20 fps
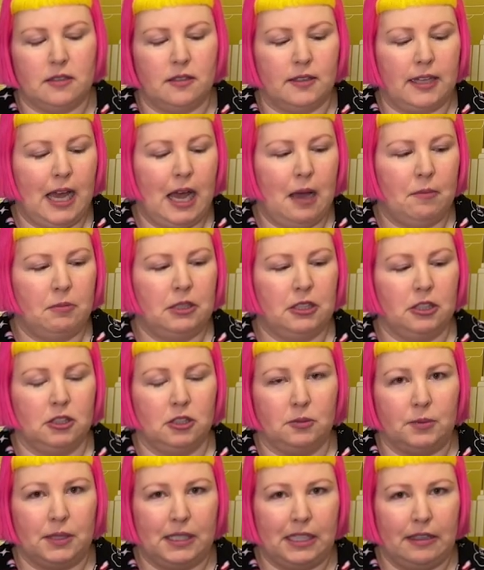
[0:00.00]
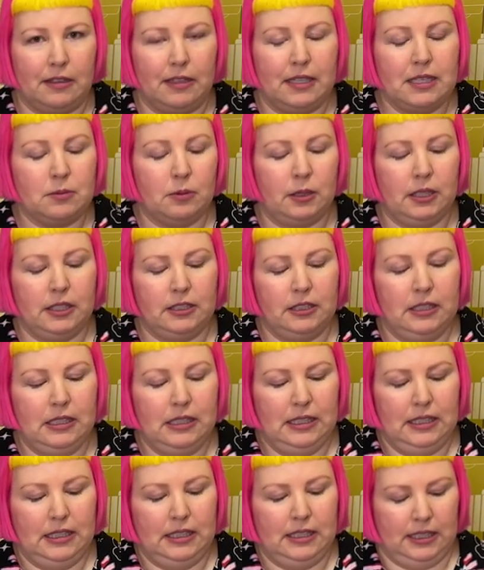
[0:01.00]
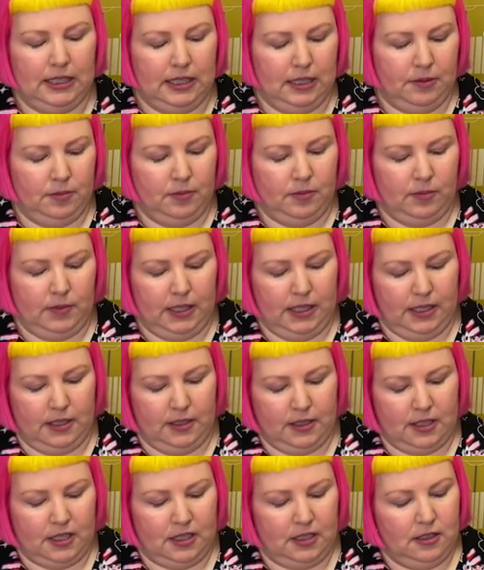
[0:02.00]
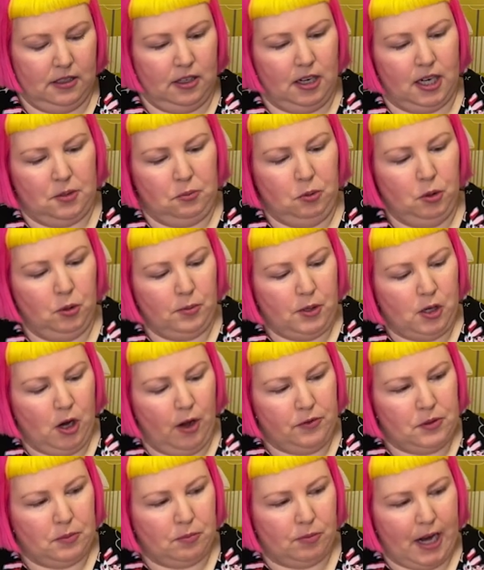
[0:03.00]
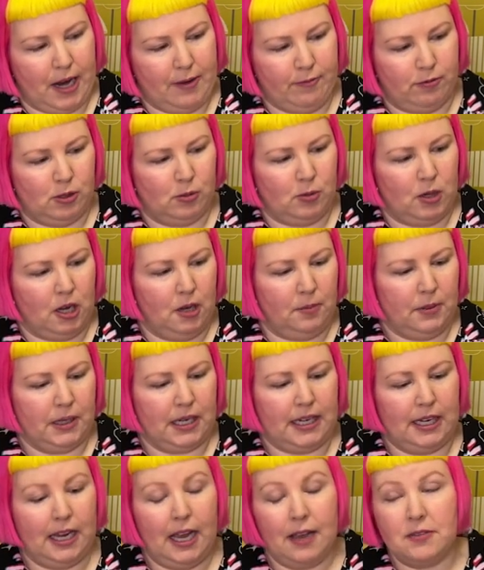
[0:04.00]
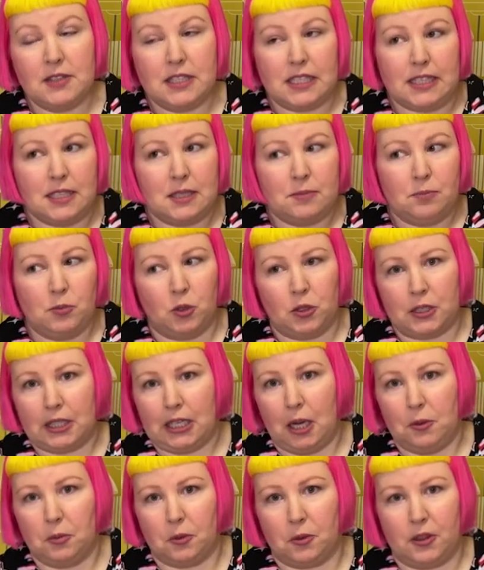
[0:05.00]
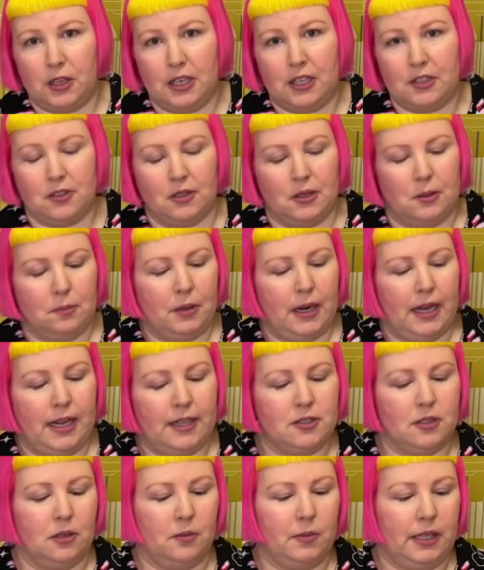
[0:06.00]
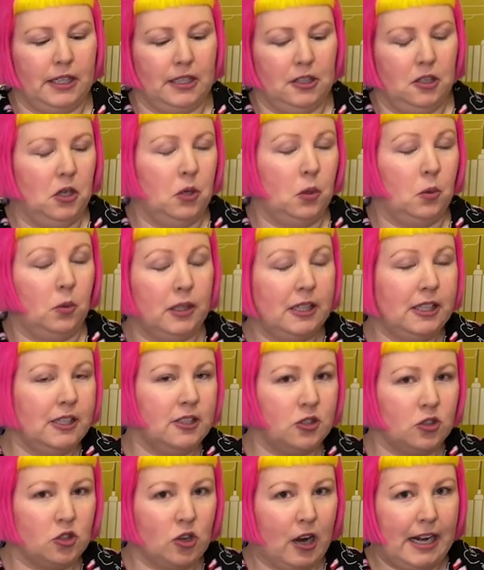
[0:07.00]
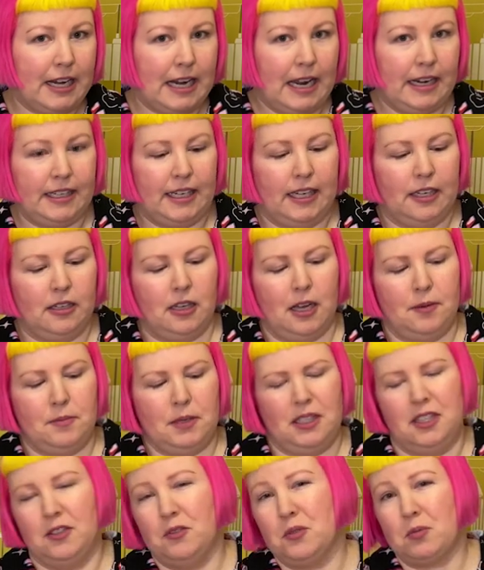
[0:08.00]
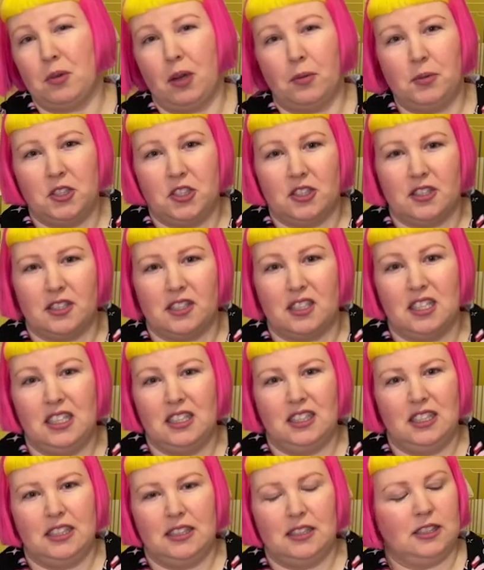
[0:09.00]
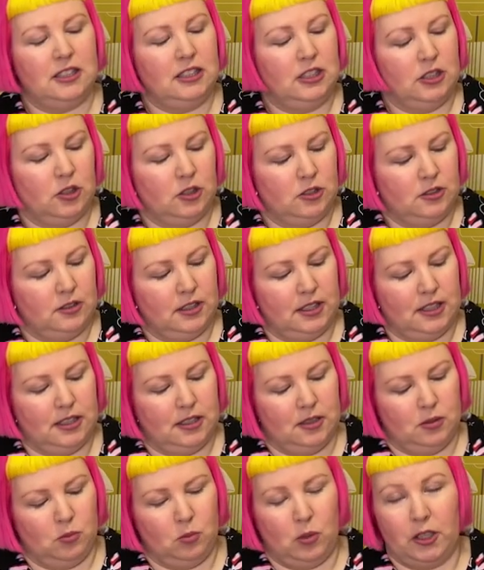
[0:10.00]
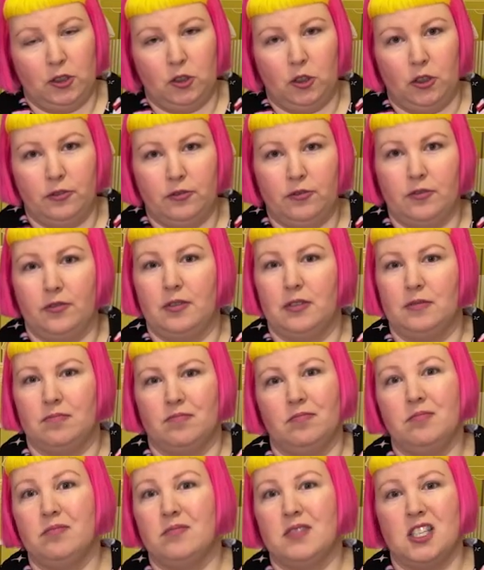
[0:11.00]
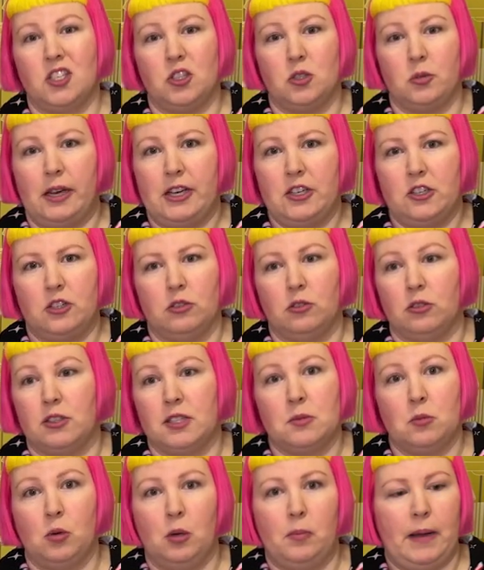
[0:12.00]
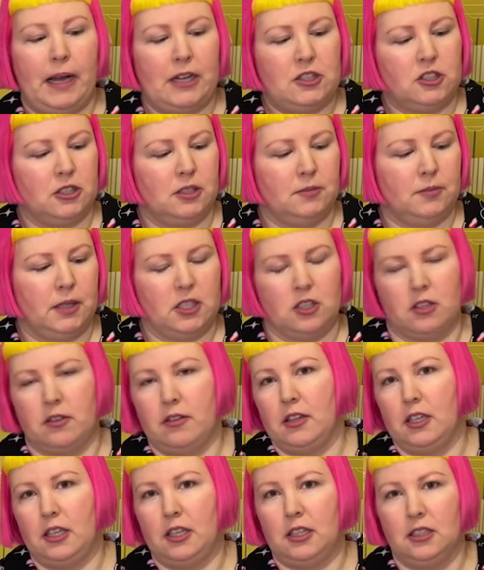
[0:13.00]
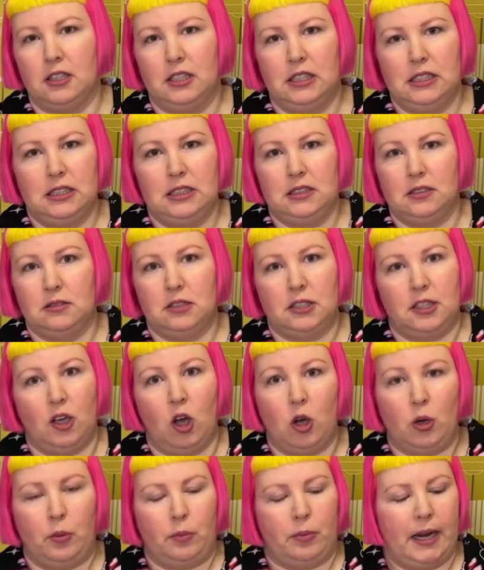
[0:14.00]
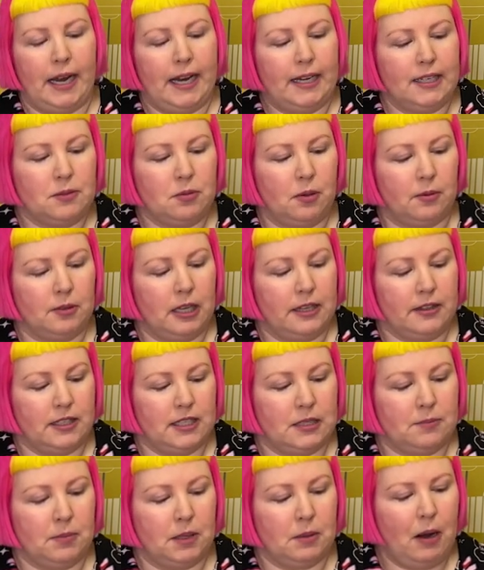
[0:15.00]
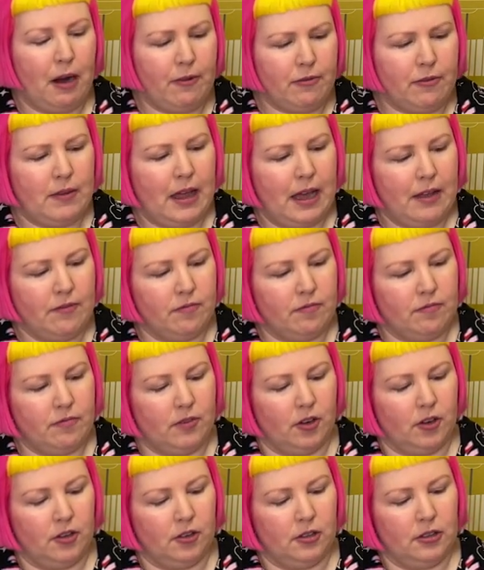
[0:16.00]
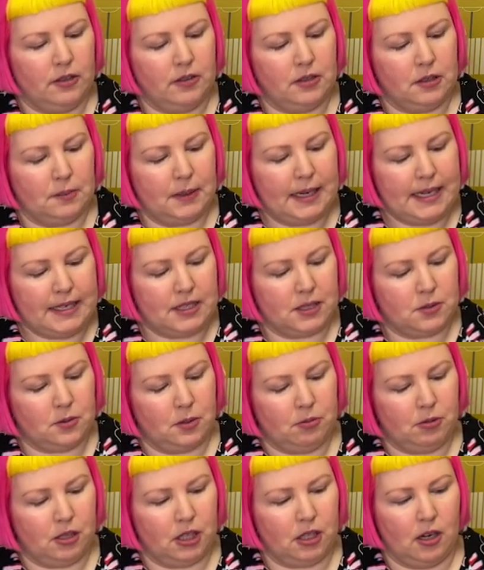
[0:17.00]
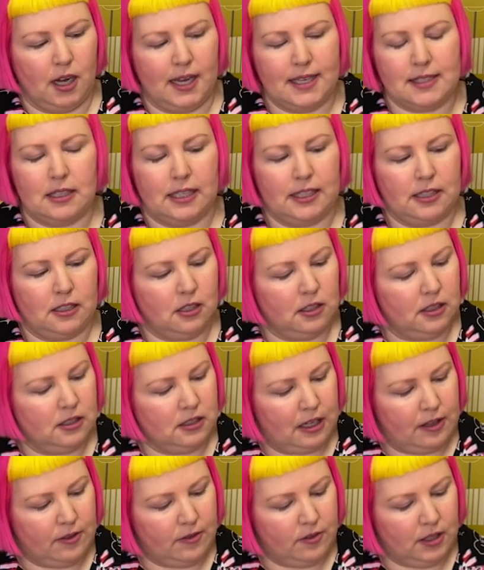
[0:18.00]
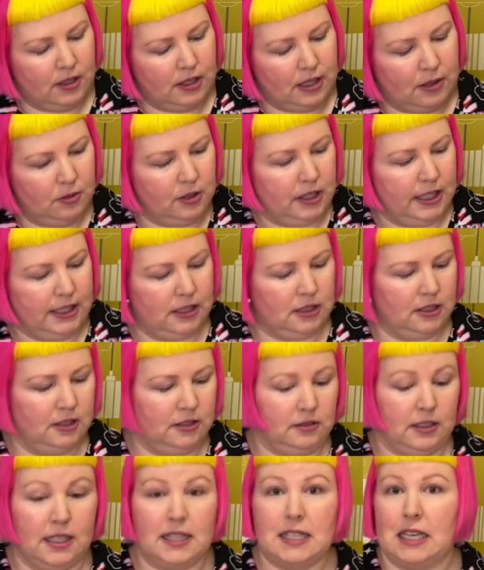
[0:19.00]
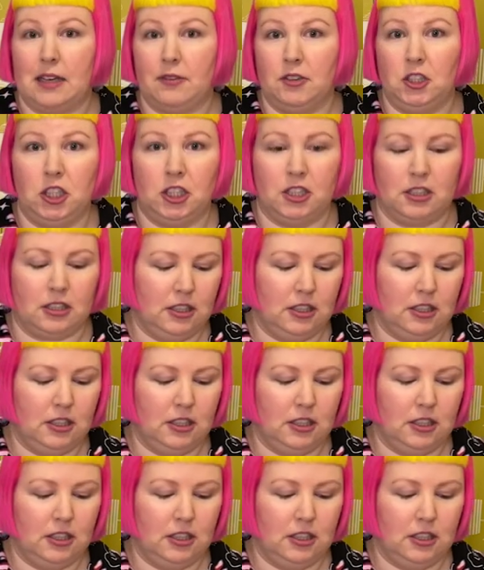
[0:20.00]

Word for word: So that happened a little bit in this one. Um, and kind of put me off the brand for a while, but I have since bought a couple things from the brand, so I'm like willing to try it out again. I mean, it was probably just, you know, a one off situation or a small batch of them. I don't think the whole brand is probably like this. But apart from that, though, the pieces were pretty nice. Like, I think they were like a, let's have a look.